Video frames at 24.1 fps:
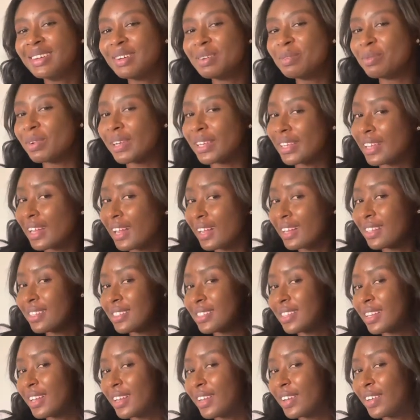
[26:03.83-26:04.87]
But yeah, this
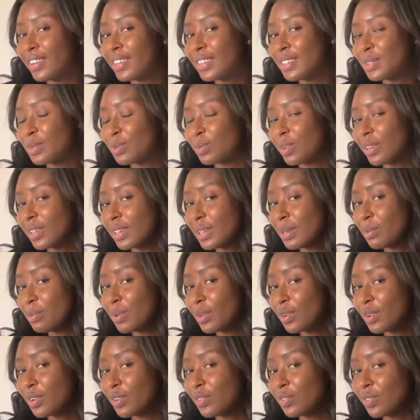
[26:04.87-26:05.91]
hair is really
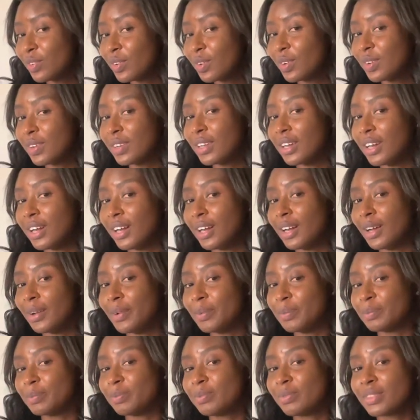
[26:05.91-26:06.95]
beautiful.
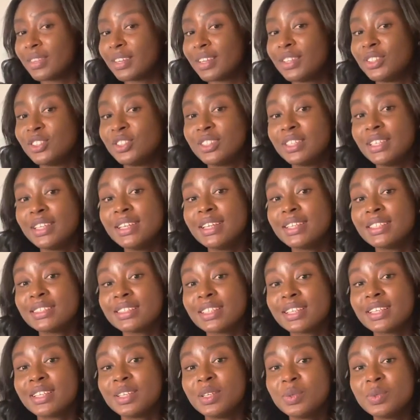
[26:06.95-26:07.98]
Um, she is a
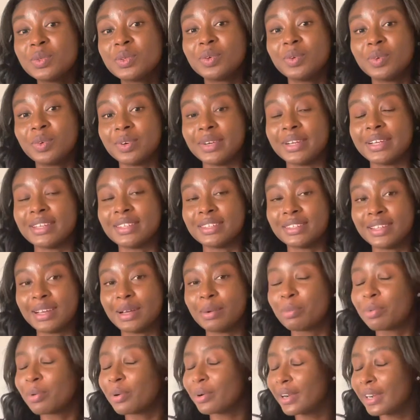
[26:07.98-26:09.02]
cute coin, a
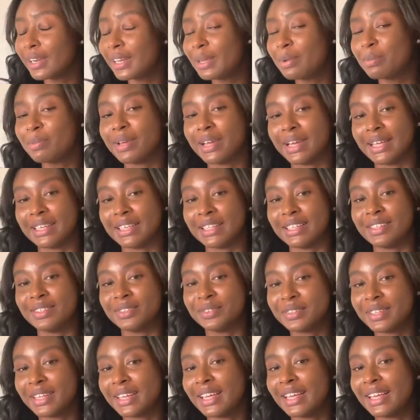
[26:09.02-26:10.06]
pretty penny,
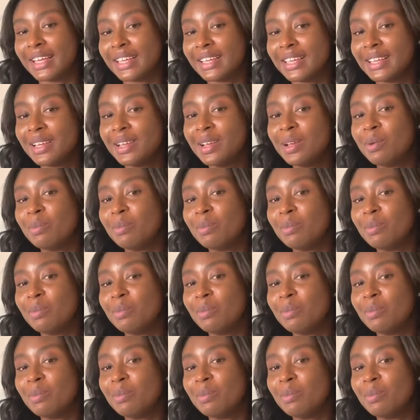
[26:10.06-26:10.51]
okay?